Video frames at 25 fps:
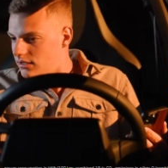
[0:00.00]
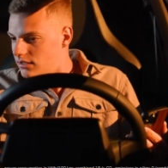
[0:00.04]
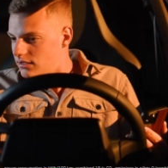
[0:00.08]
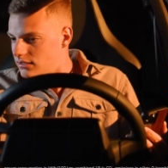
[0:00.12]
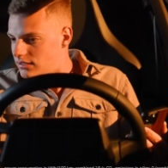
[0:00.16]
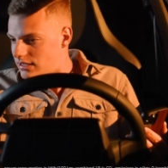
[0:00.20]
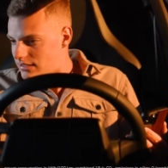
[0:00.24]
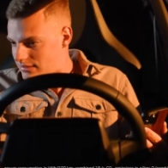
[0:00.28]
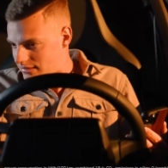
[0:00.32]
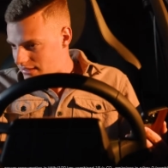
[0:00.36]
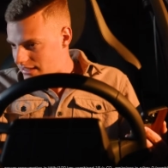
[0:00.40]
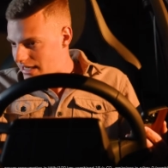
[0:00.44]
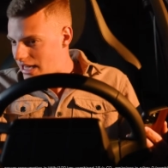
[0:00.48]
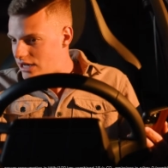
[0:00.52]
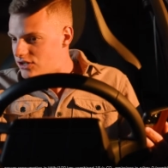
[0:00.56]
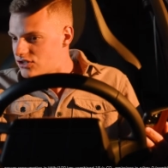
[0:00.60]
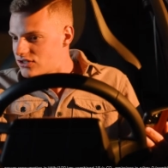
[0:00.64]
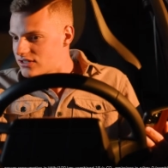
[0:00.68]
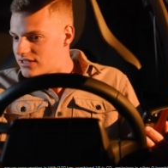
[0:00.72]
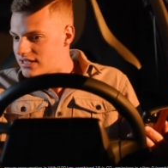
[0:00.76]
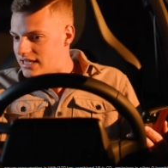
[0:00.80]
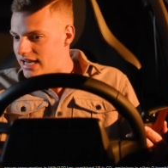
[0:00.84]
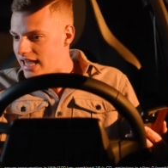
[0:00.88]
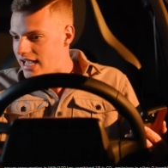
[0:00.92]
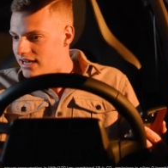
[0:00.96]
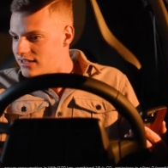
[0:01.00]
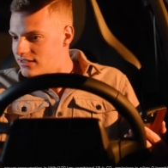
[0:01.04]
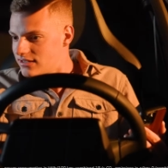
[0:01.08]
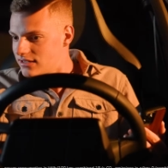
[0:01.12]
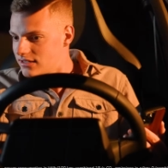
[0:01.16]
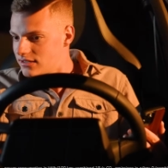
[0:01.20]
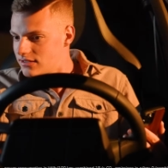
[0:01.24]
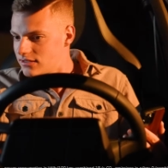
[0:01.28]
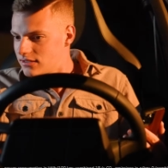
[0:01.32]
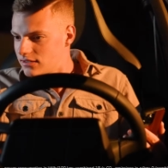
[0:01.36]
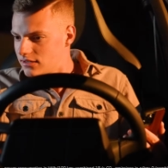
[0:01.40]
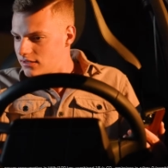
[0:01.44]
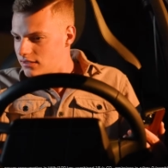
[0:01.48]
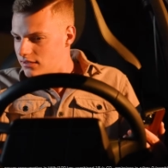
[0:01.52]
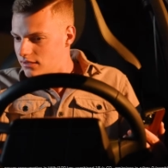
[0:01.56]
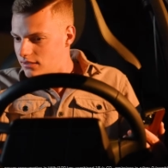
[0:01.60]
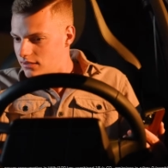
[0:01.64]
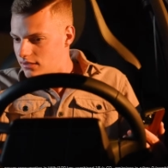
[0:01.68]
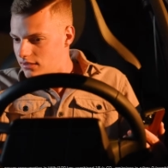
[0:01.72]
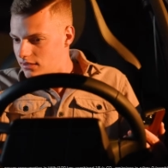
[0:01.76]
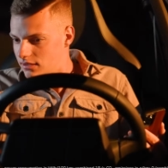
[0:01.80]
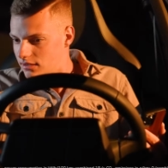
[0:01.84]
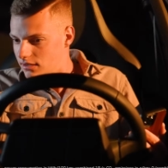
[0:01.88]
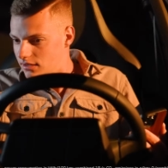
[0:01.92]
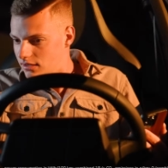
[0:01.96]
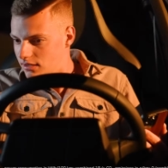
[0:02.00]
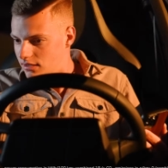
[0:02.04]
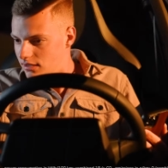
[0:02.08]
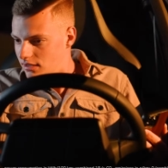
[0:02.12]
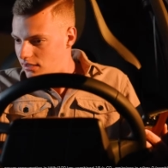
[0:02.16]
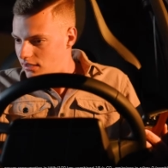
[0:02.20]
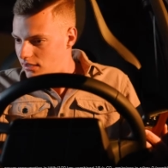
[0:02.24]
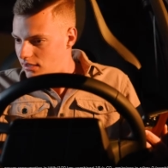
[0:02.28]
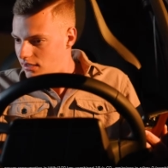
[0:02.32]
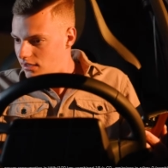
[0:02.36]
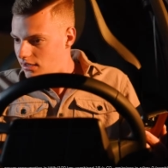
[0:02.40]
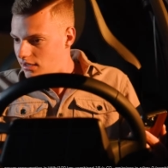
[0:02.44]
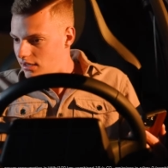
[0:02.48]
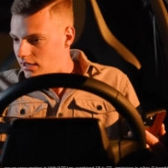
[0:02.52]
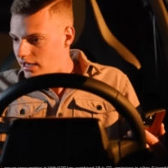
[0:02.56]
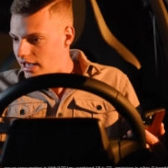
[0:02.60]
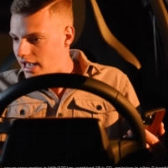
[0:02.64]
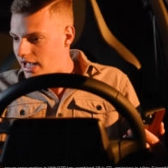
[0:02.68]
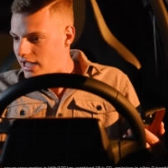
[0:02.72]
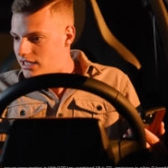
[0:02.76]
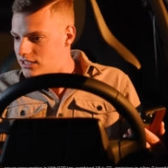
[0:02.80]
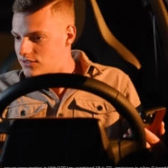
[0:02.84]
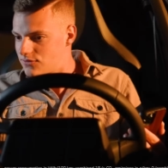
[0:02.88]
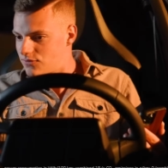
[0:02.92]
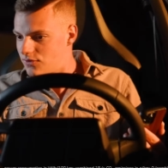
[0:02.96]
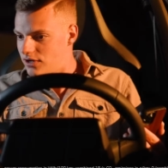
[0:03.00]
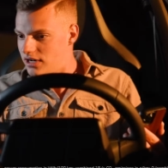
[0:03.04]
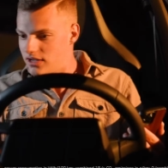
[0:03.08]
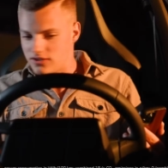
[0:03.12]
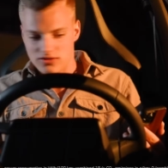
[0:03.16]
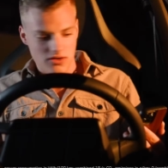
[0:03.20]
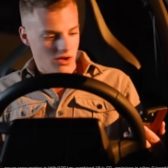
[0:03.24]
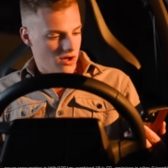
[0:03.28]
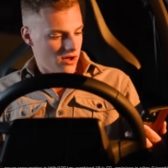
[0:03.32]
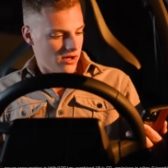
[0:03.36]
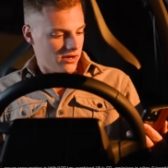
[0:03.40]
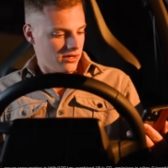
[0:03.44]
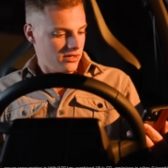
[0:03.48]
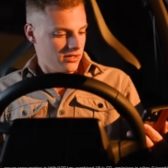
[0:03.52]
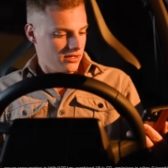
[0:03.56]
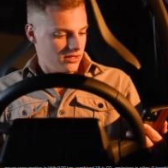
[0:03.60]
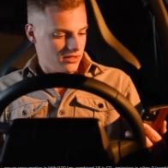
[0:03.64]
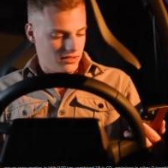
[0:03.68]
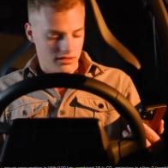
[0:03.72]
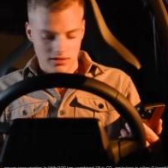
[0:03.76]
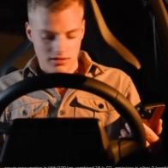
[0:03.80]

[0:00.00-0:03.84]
Destination selected. Hands-free is on.